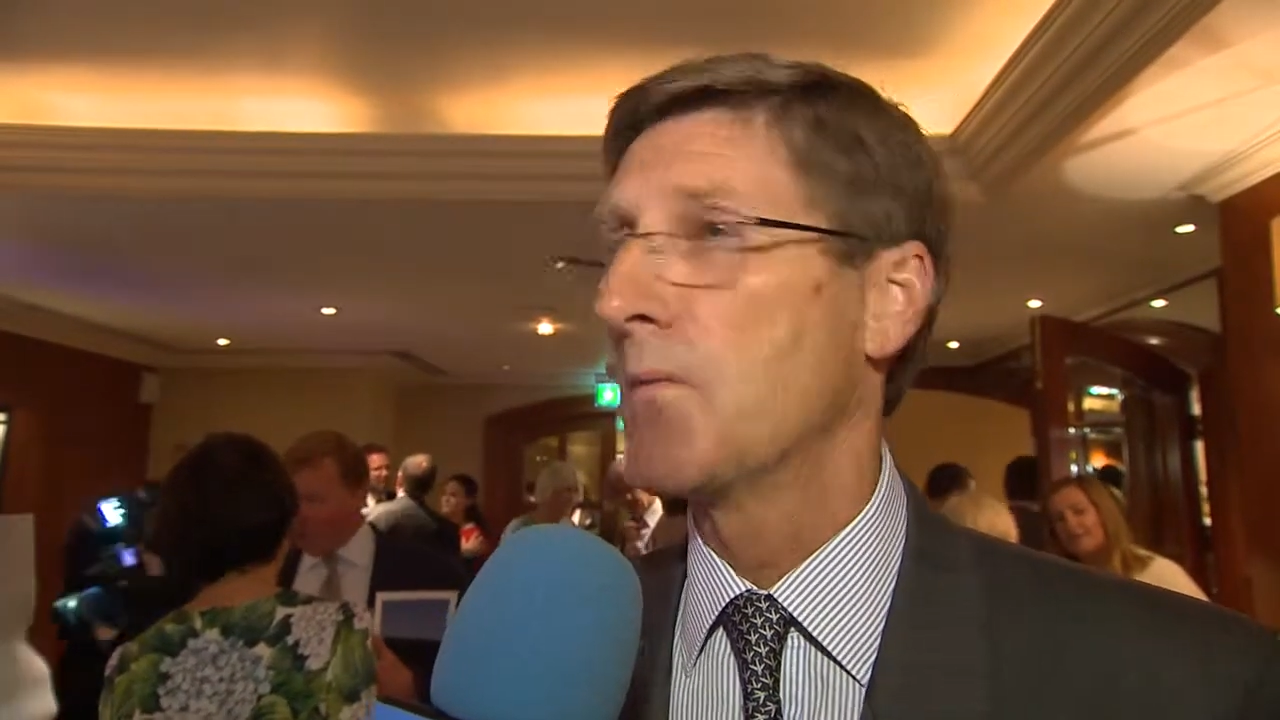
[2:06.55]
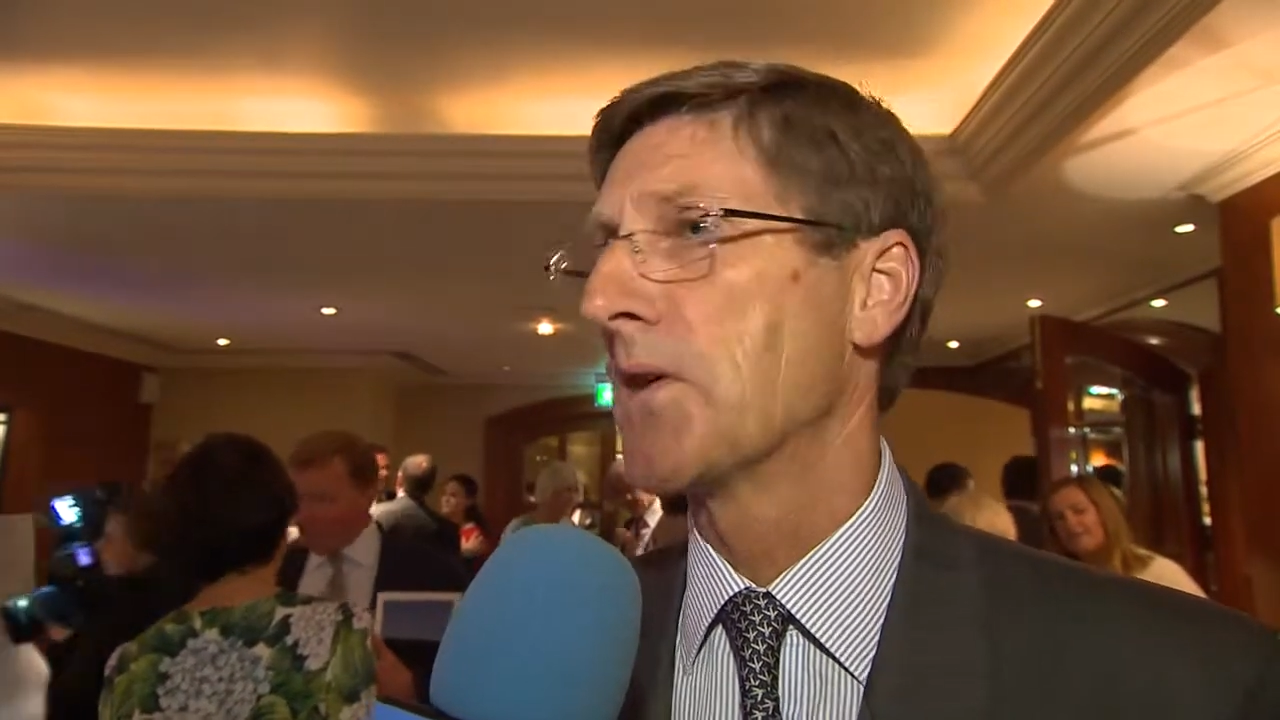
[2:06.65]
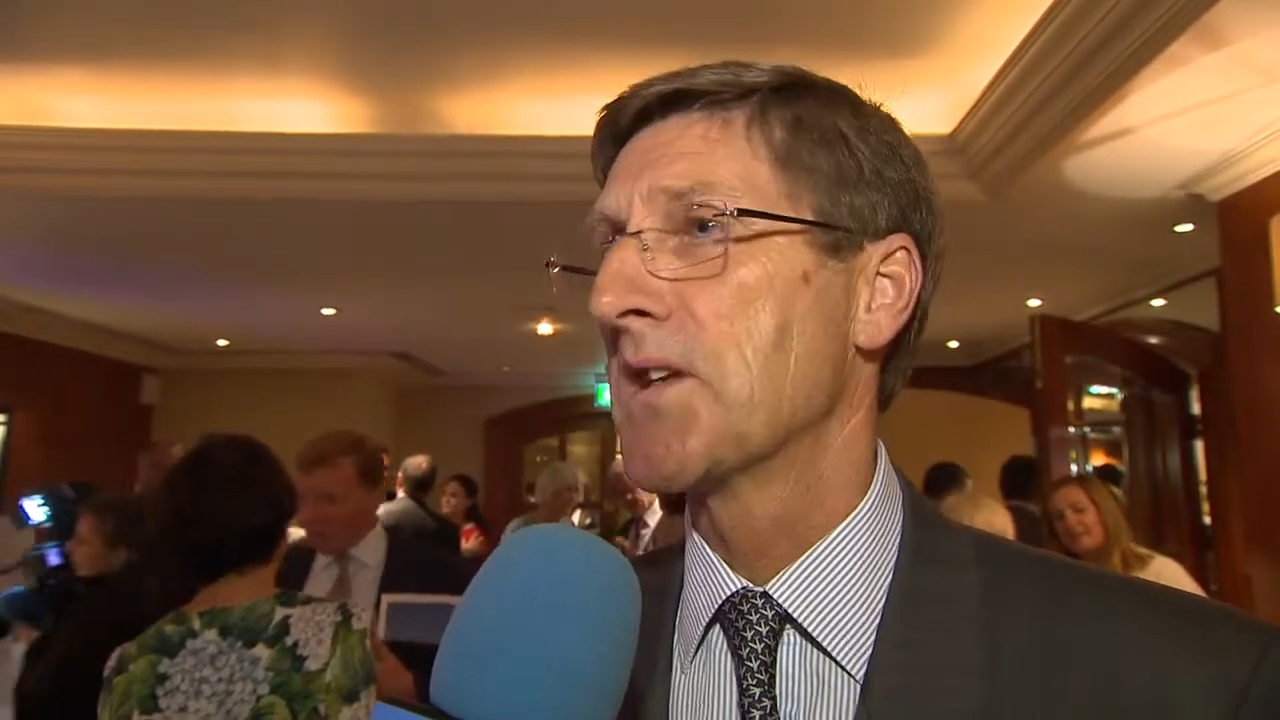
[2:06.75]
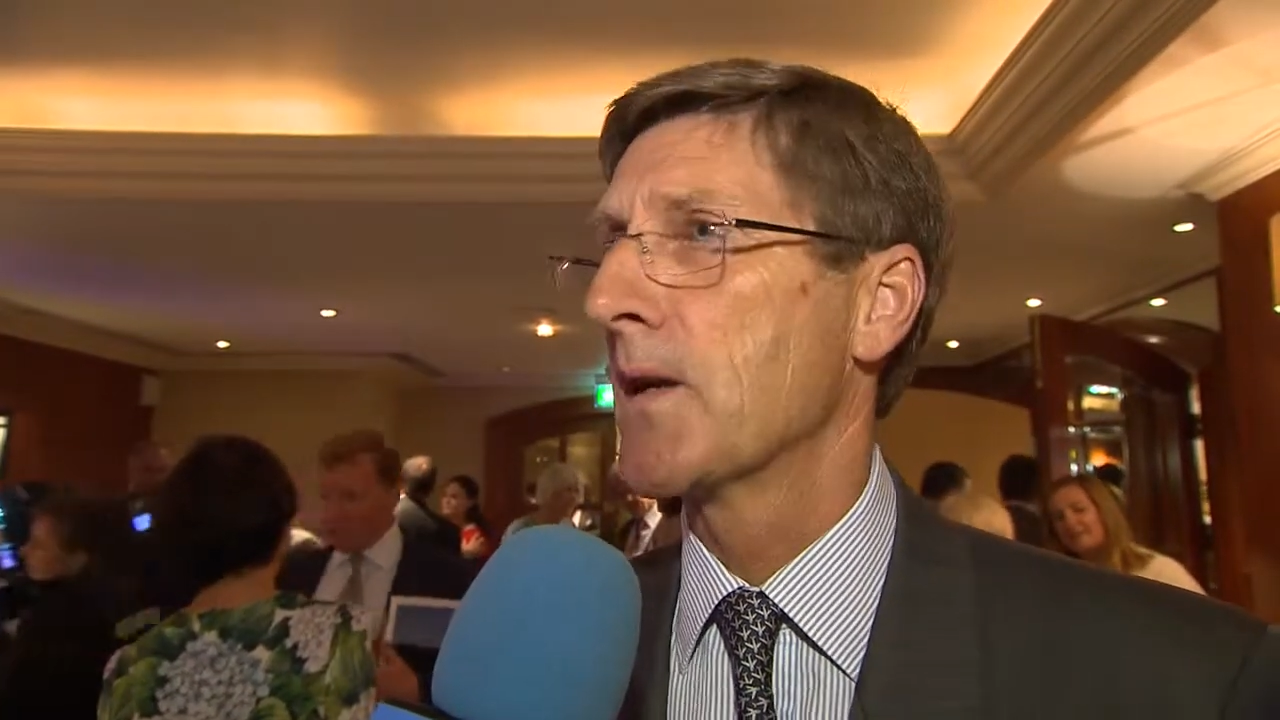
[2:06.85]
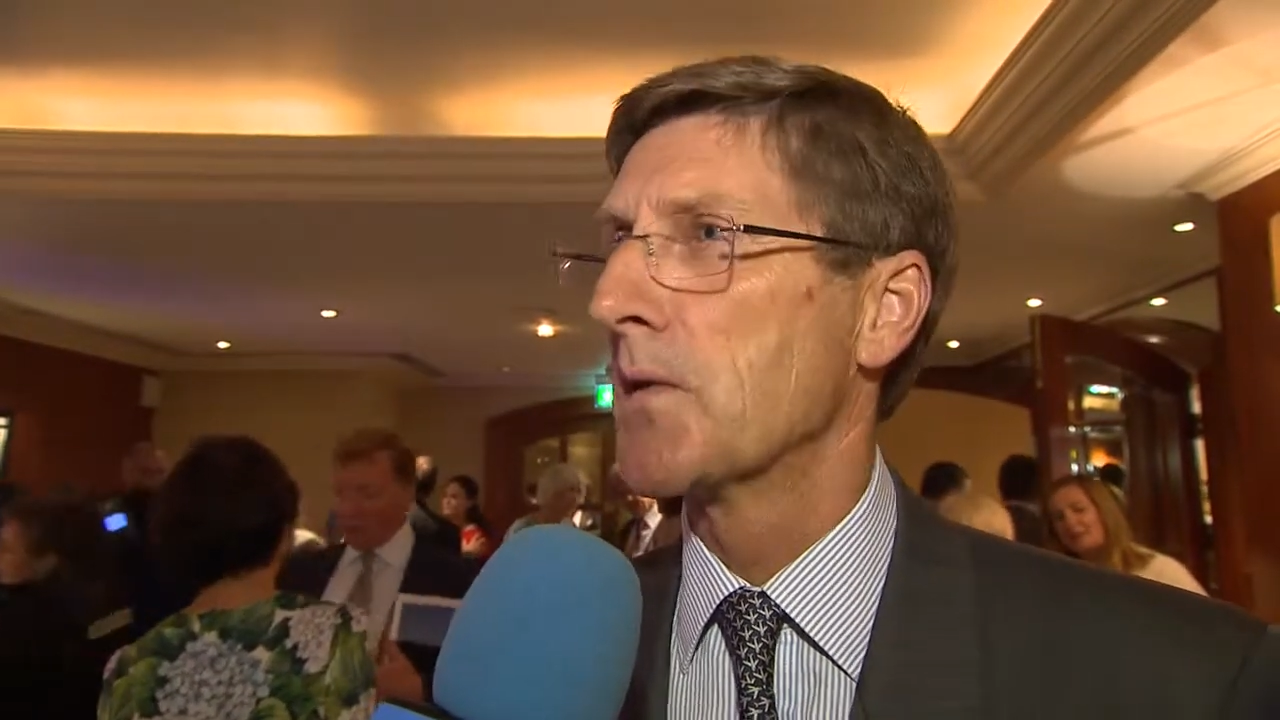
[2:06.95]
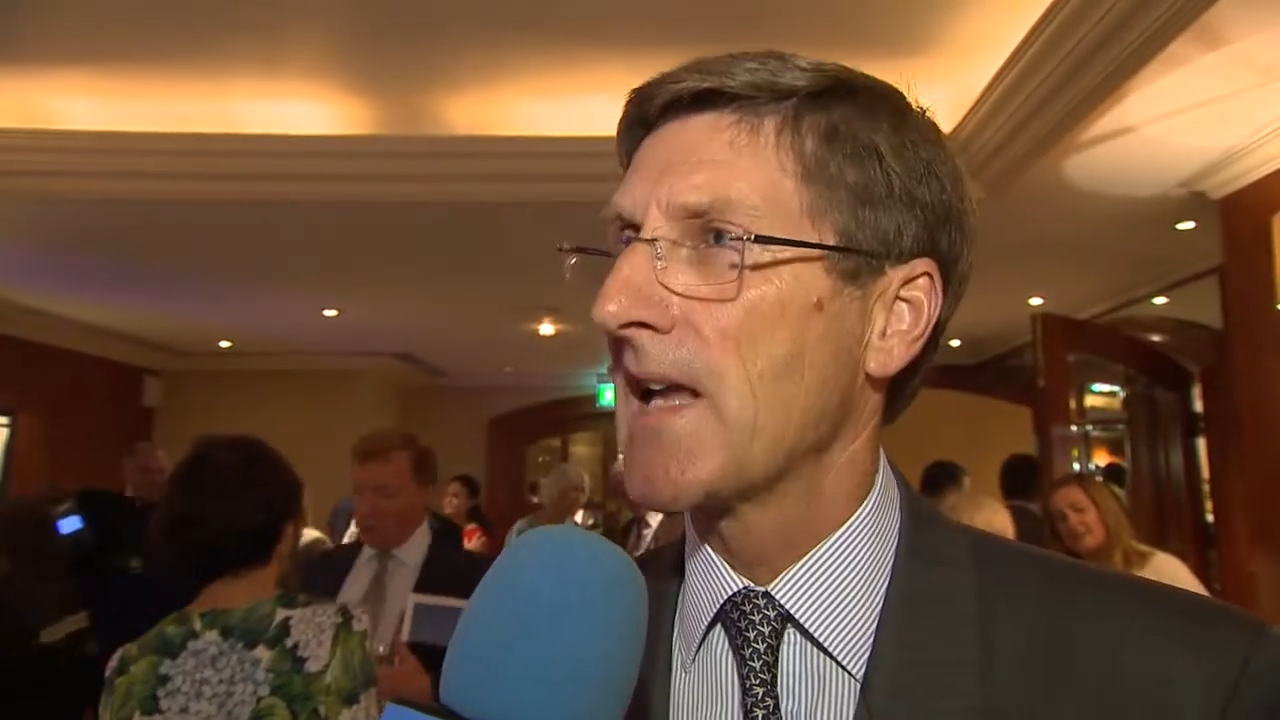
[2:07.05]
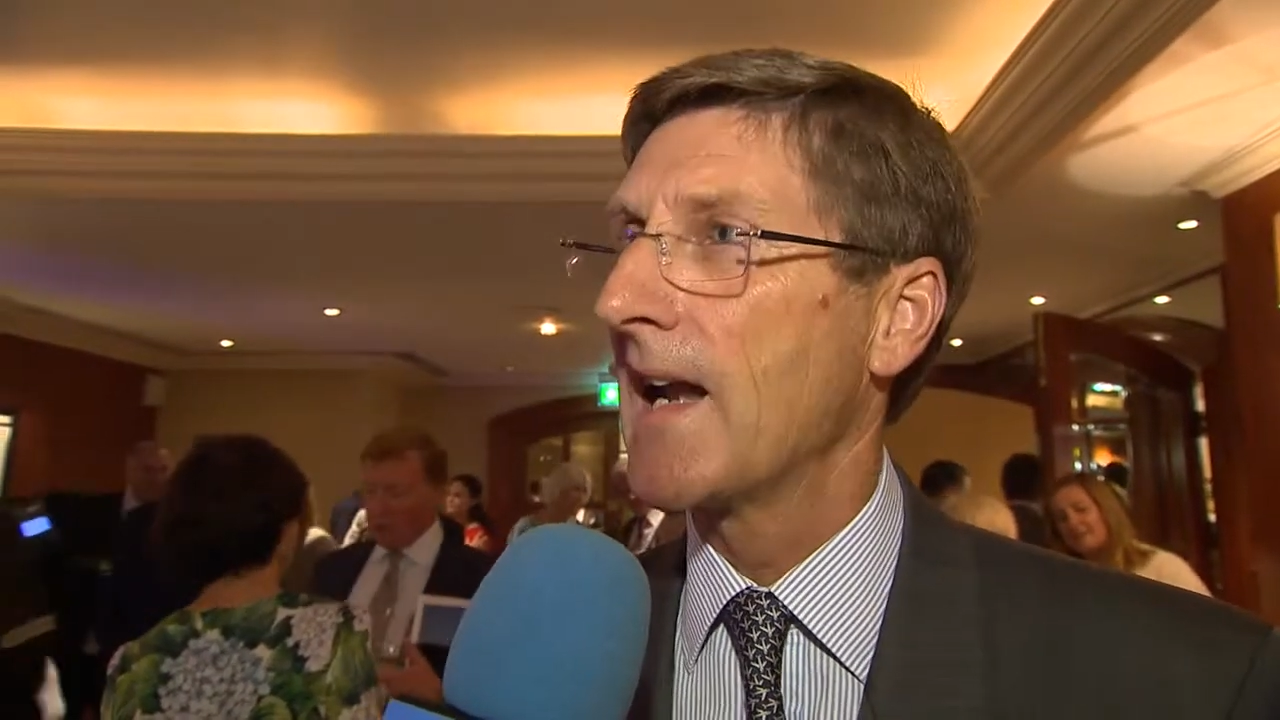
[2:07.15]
watching it on